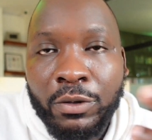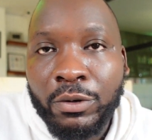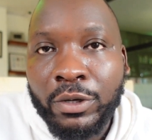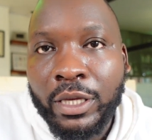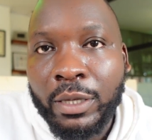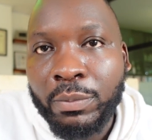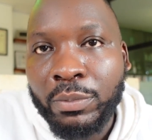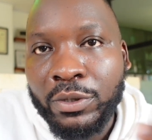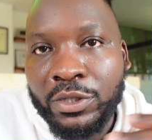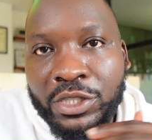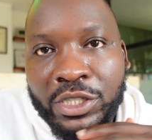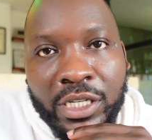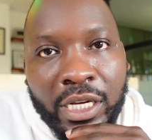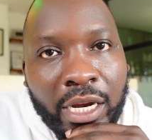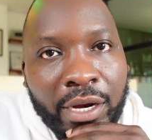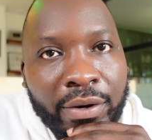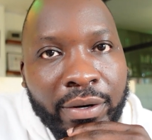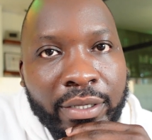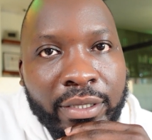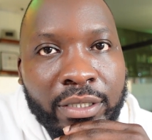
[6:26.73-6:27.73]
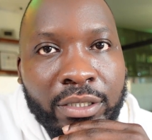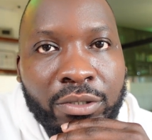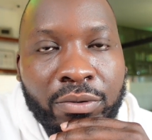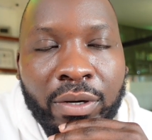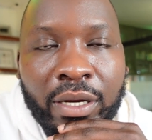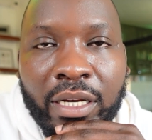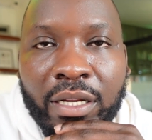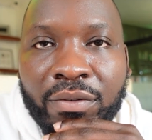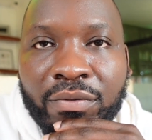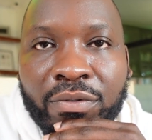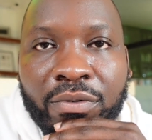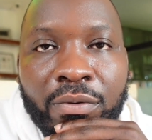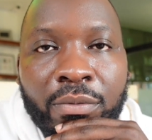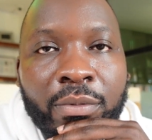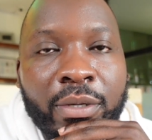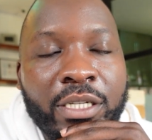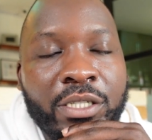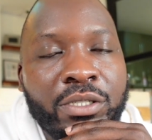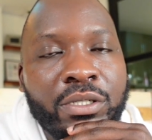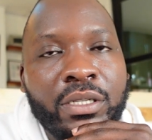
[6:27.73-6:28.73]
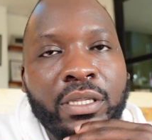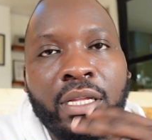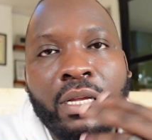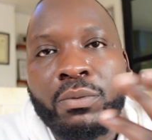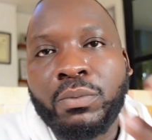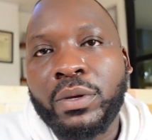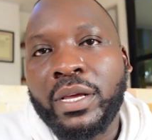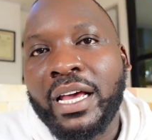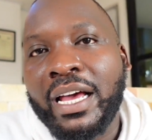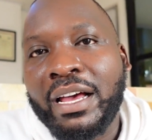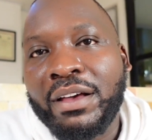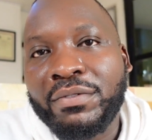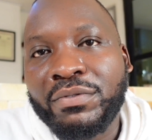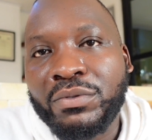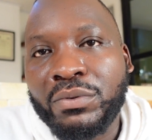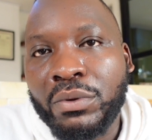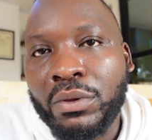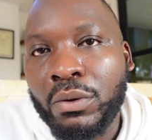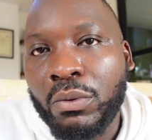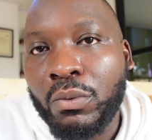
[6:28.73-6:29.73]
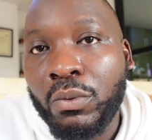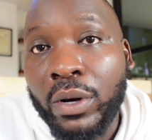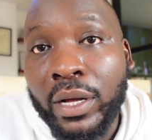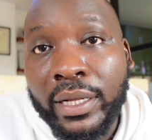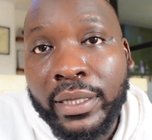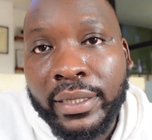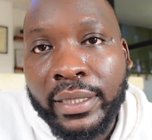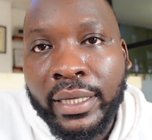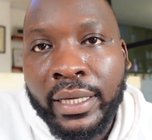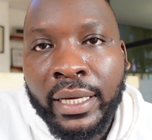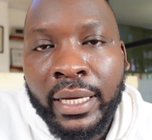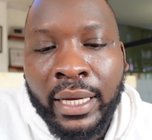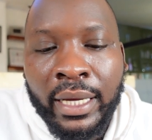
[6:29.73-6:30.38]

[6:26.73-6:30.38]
keep on sharing this great information that we have to the world.